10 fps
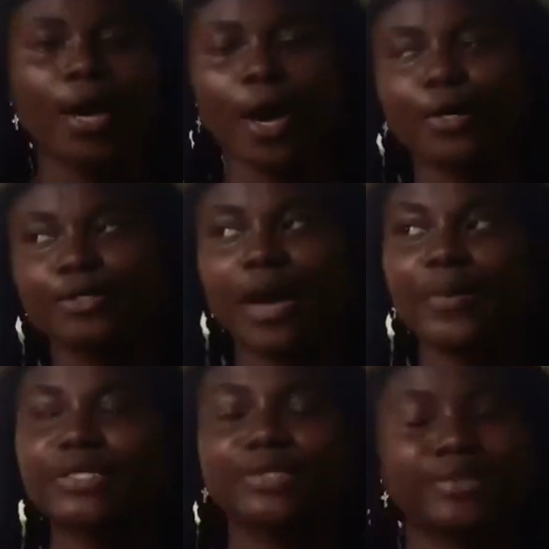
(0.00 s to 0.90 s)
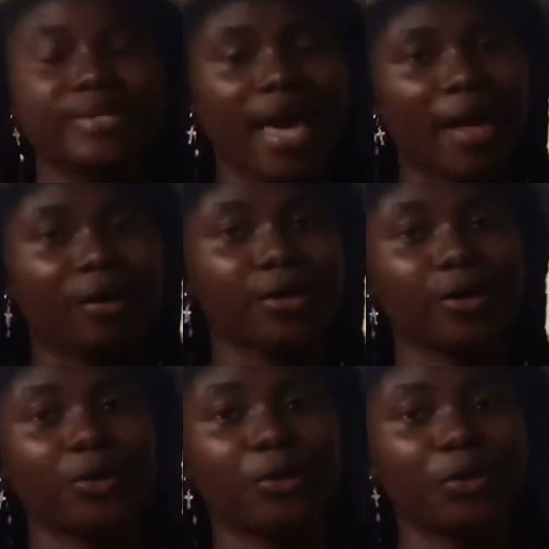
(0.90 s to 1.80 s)
also I want to tell
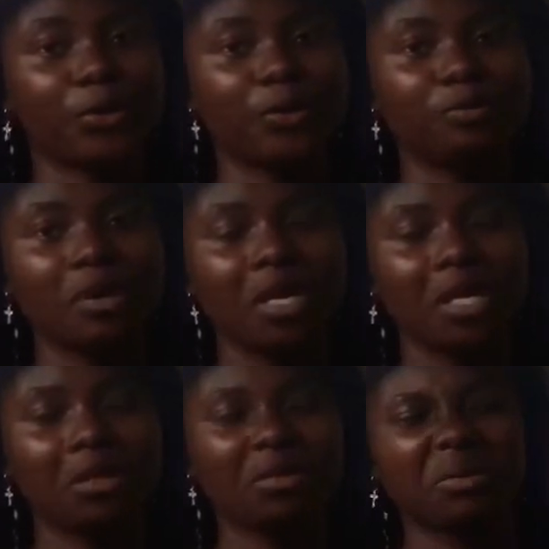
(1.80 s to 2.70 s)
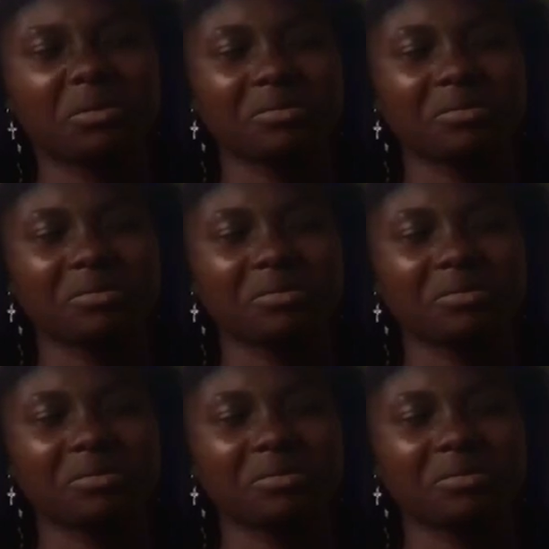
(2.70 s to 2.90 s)
you, you know,